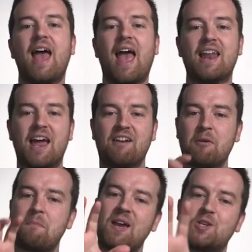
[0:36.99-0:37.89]
And I have a
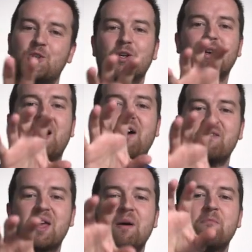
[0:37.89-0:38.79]
picture of
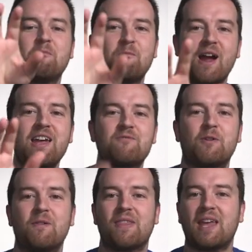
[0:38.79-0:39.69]
them right in
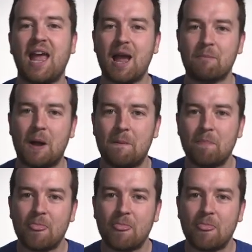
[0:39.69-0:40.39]
front of the camera.